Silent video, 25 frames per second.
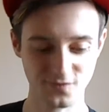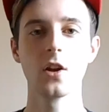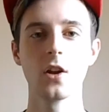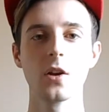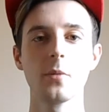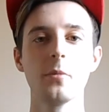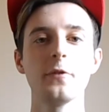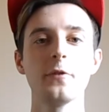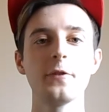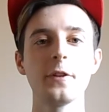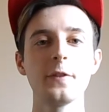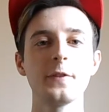
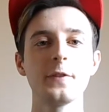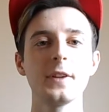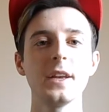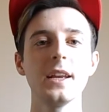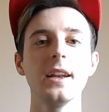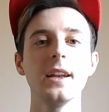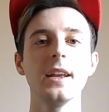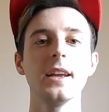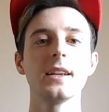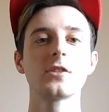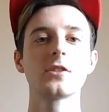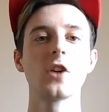Number
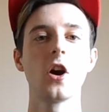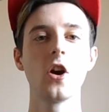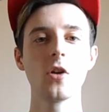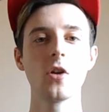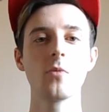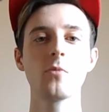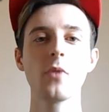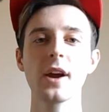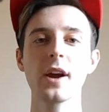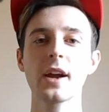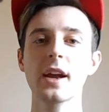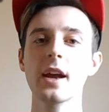fifteen is
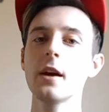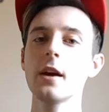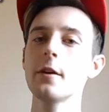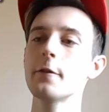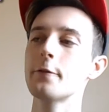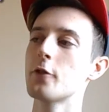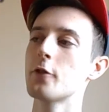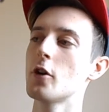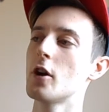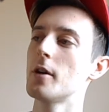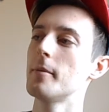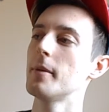Homewrecker
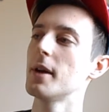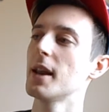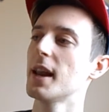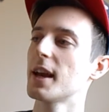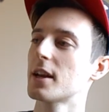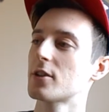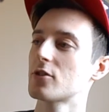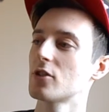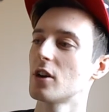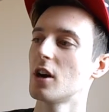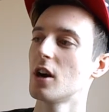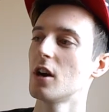from
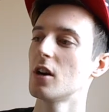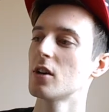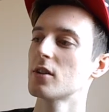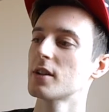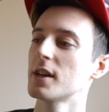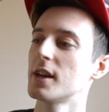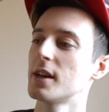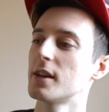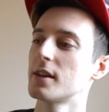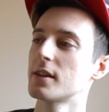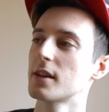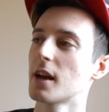Electra
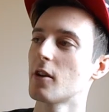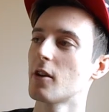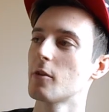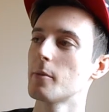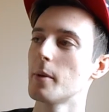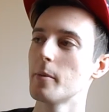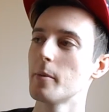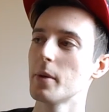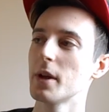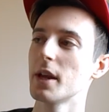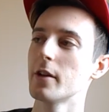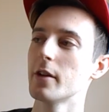Heart, and I
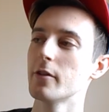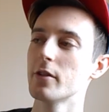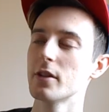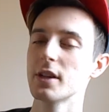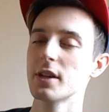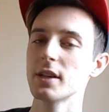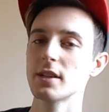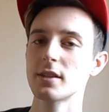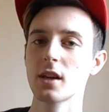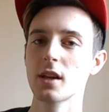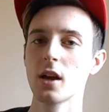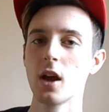remember hearing
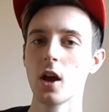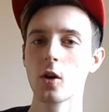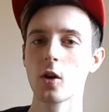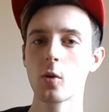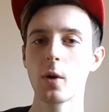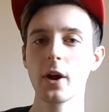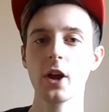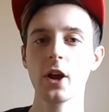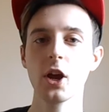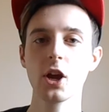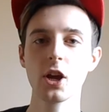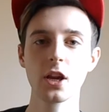this
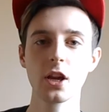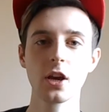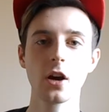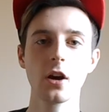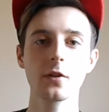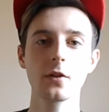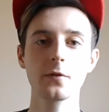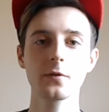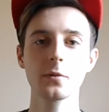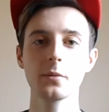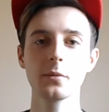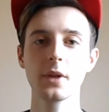quite early
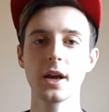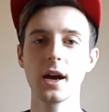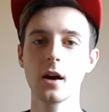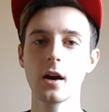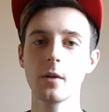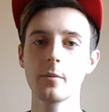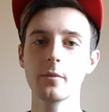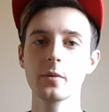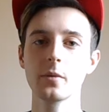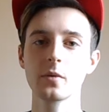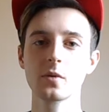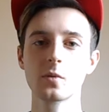on from the
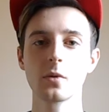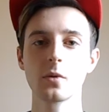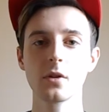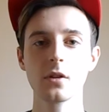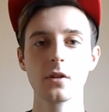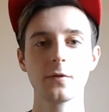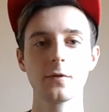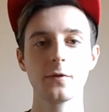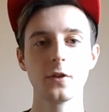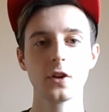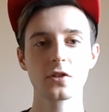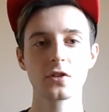album. It was one
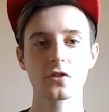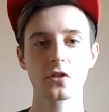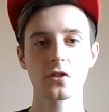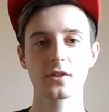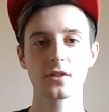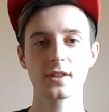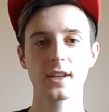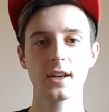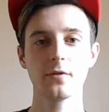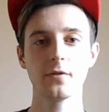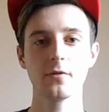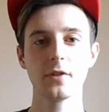of the first
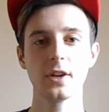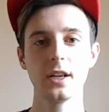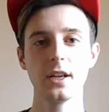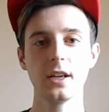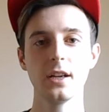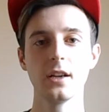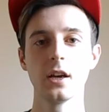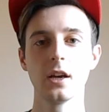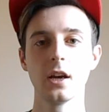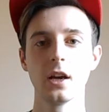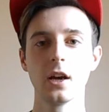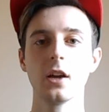songs that
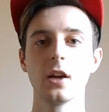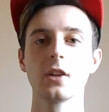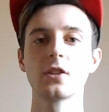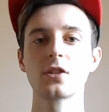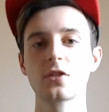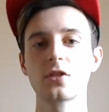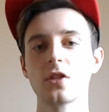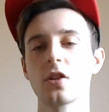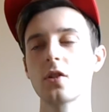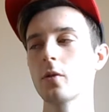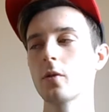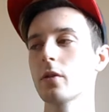really
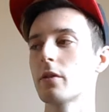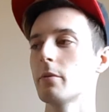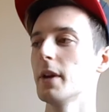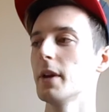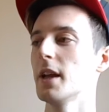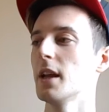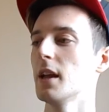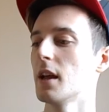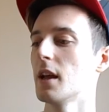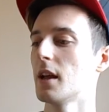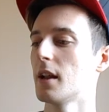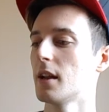stuck with
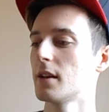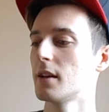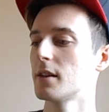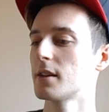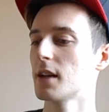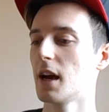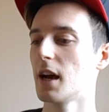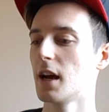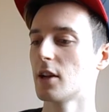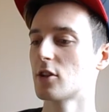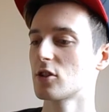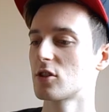me, and
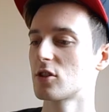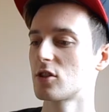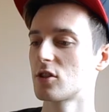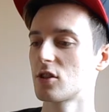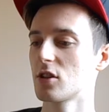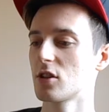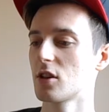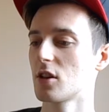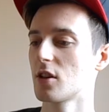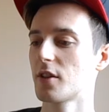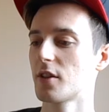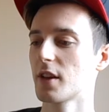I
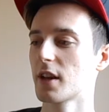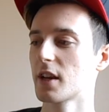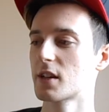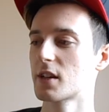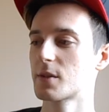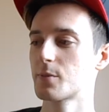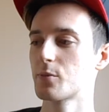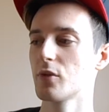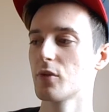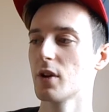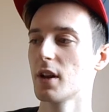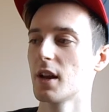just think
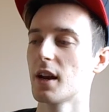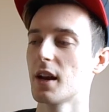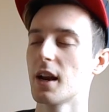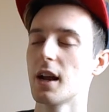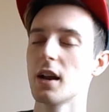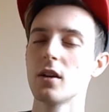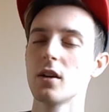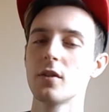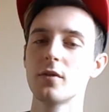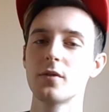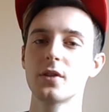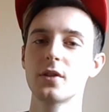it's brilliant.
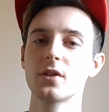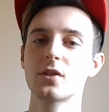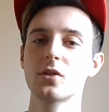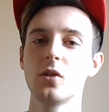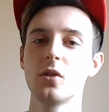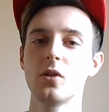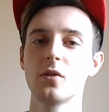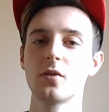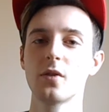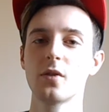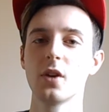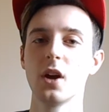I love the
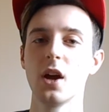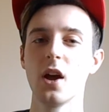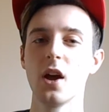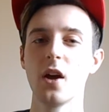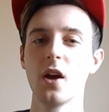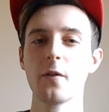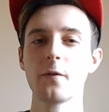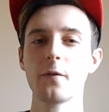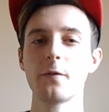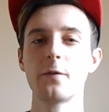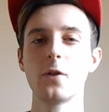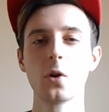sort of
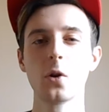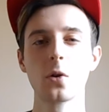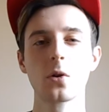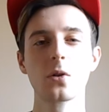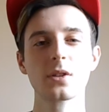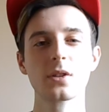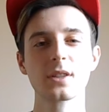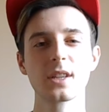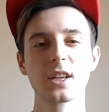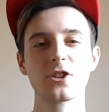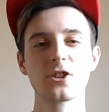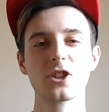
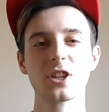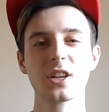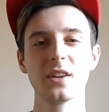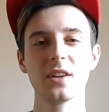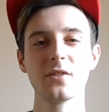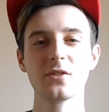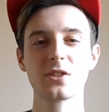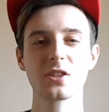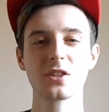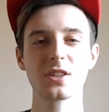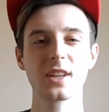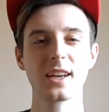vocals that she
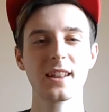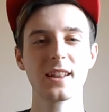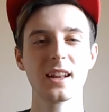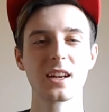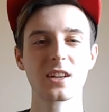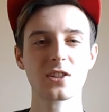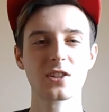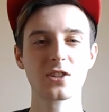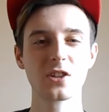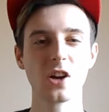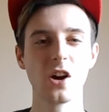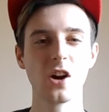gives. It's like
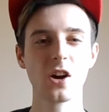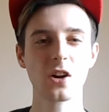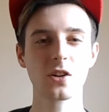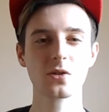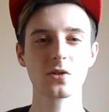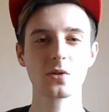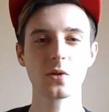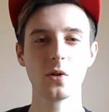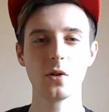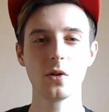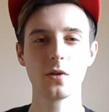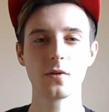that dark
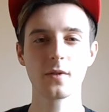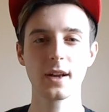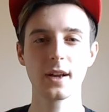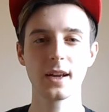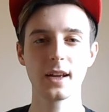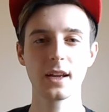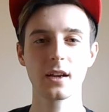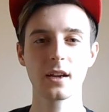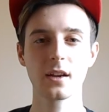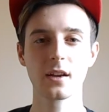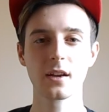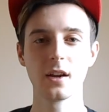sort of
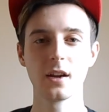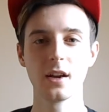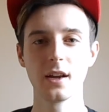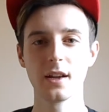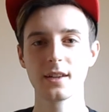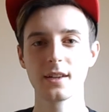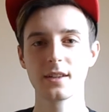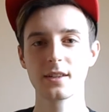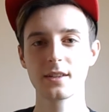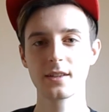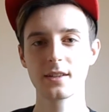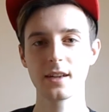like
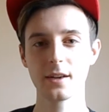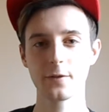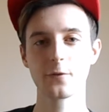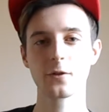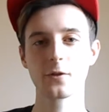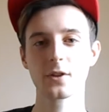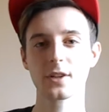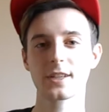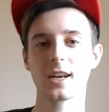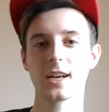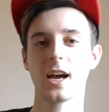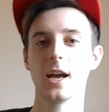
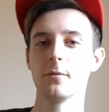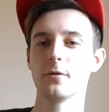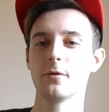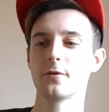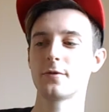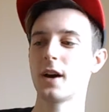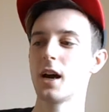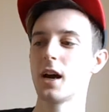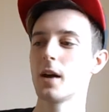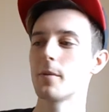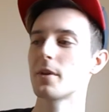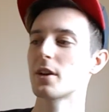different type of
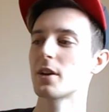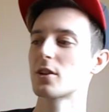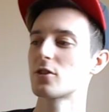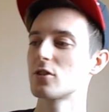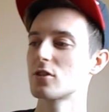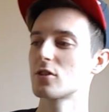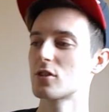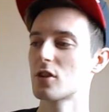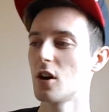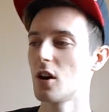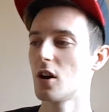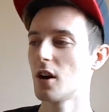vibe that
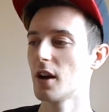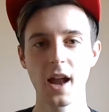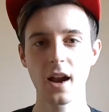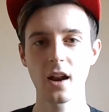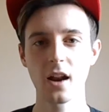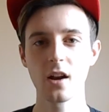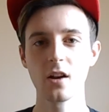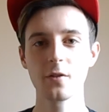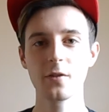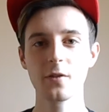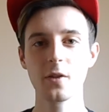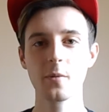she's got,
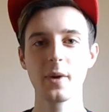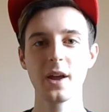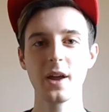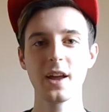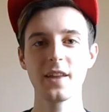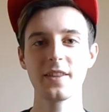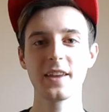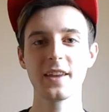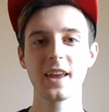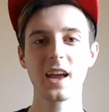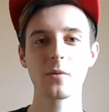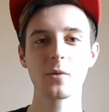and I love the
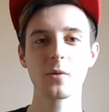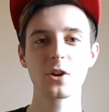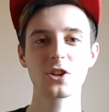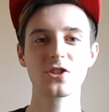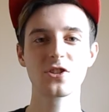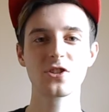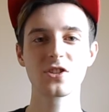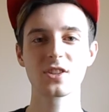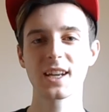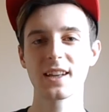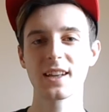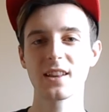bit at the end where
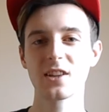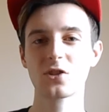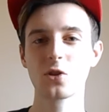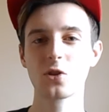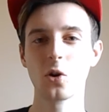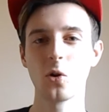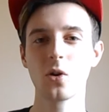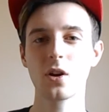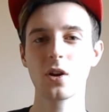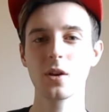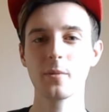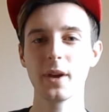she does like the
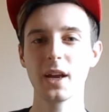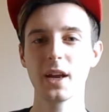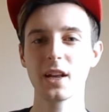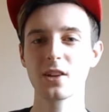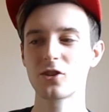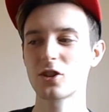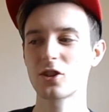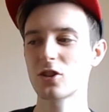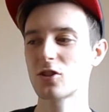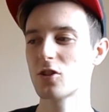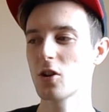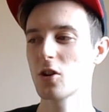talky bit.
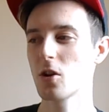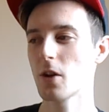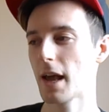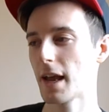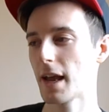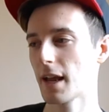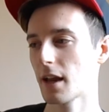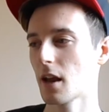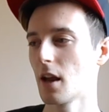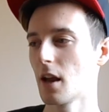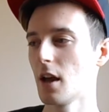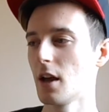It's just so
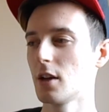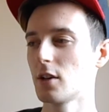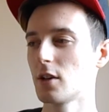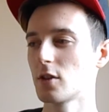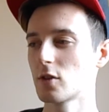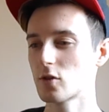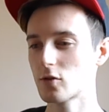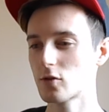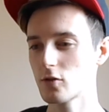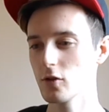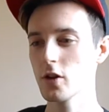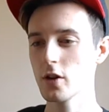like,
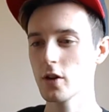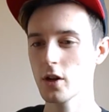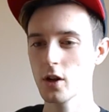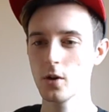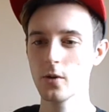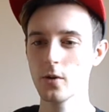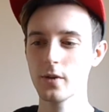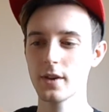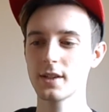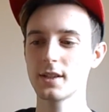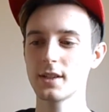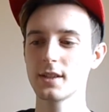screw
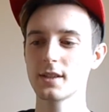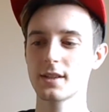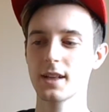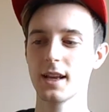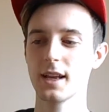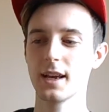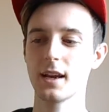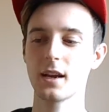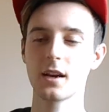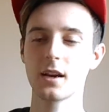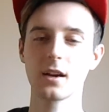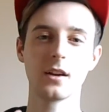you, this
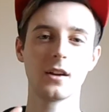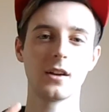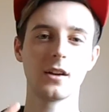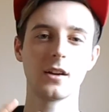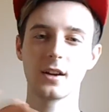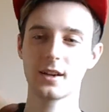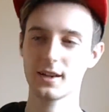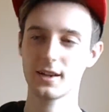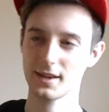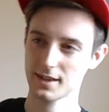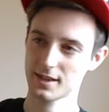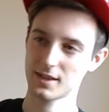is like
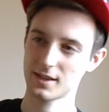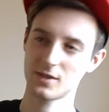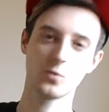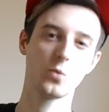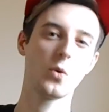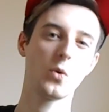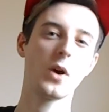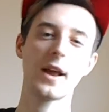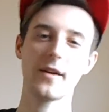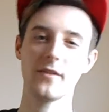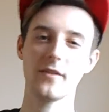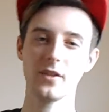
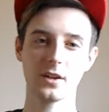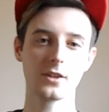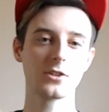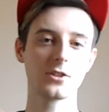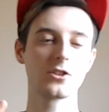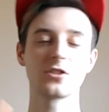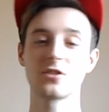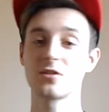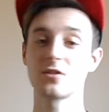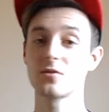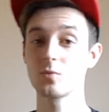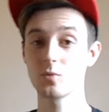whatever,
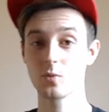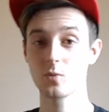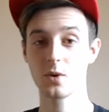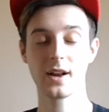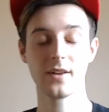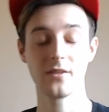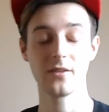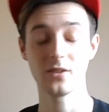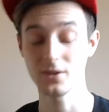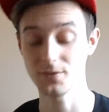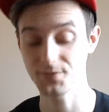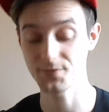just
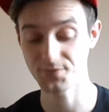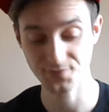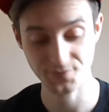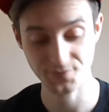whatever.